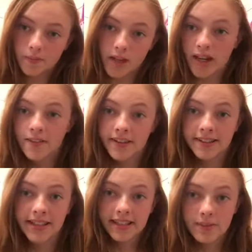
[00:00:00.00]
none of
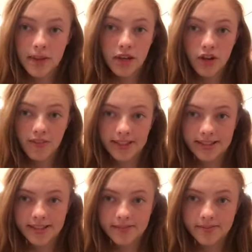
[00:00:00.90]
us need to be
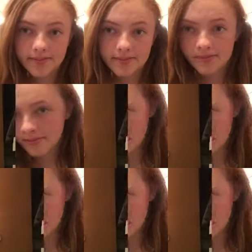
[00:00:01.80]
nervous. To not